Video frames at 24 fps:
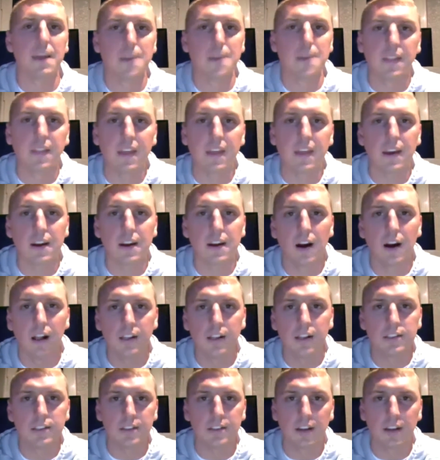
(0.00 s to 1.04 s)
I think, in
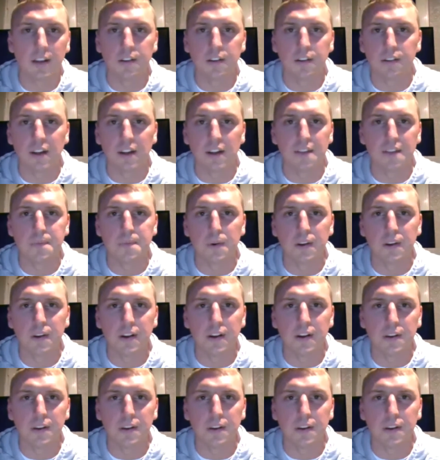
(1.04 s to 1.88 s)
college, like your sophomore year.